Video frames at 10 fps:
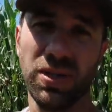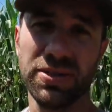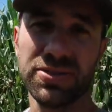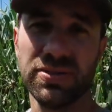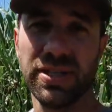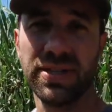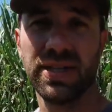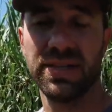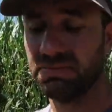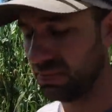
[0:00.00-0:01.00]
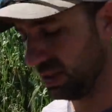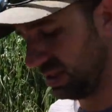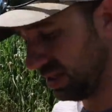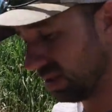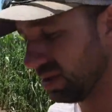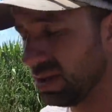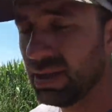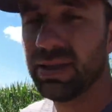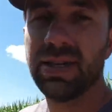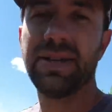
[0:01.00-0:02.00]
well, so I thought I'd
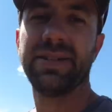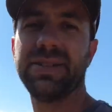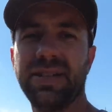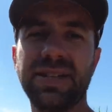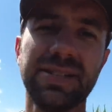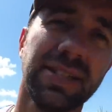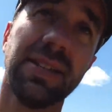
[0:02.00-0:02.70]
tell you guys